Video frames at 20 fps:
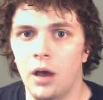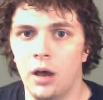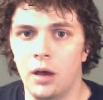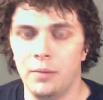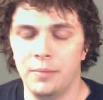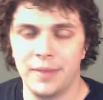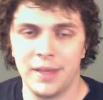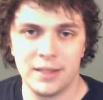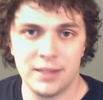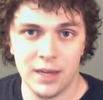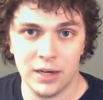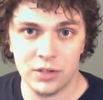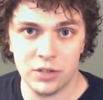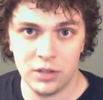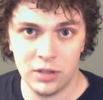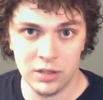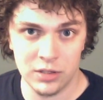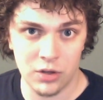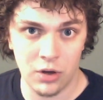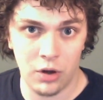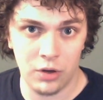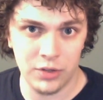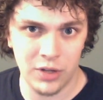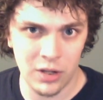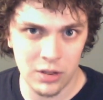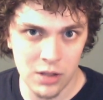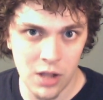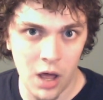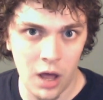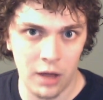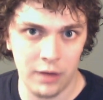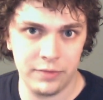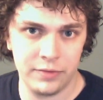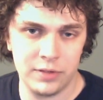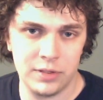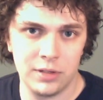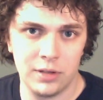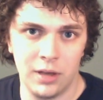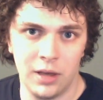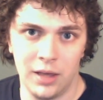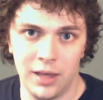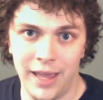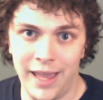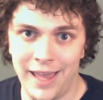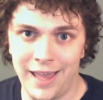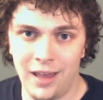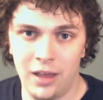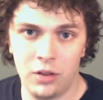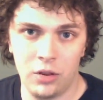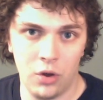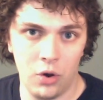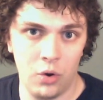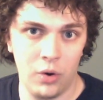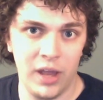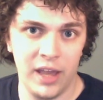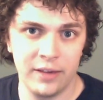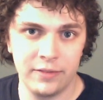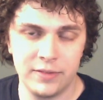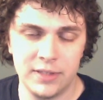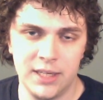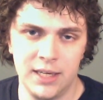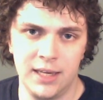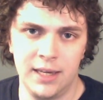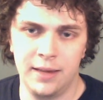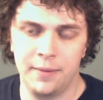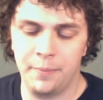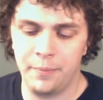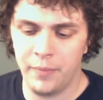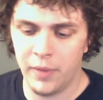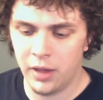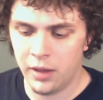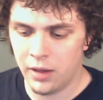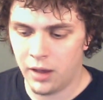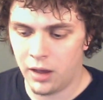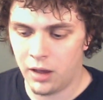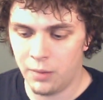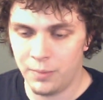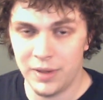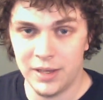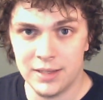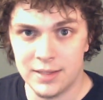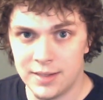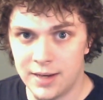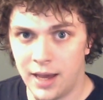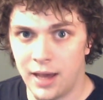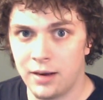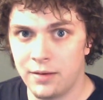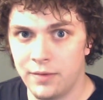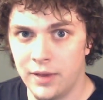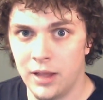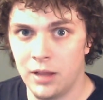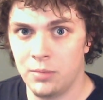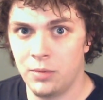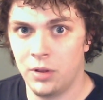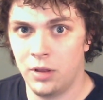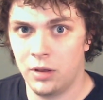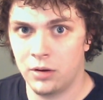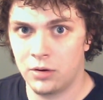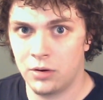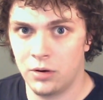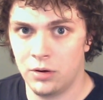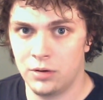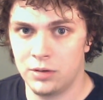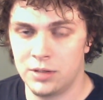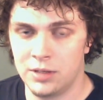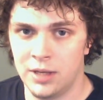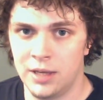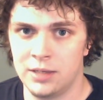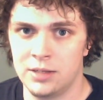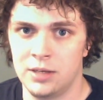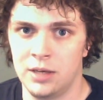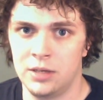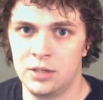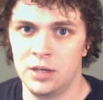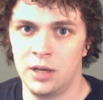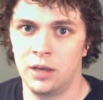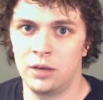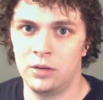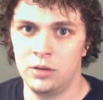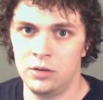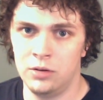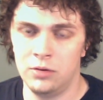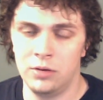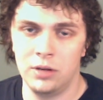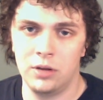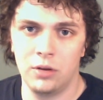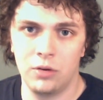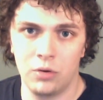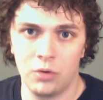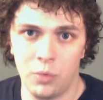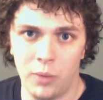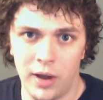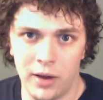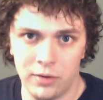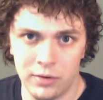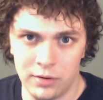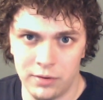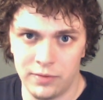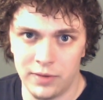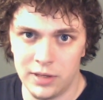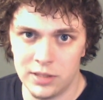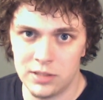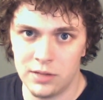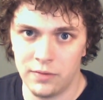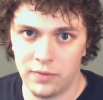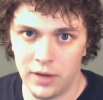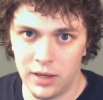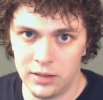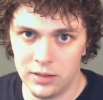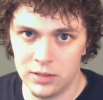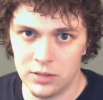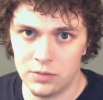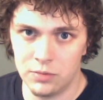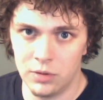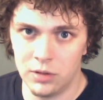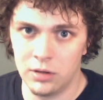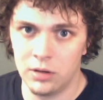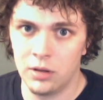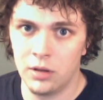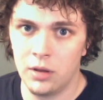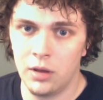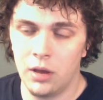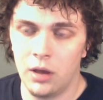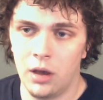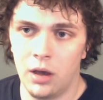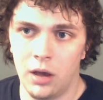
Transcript: That's actually, it's called ALOFT, A-L-O-F-T. It's not available on Curse, last I checked. You do need to go to WoW Interface to find this one.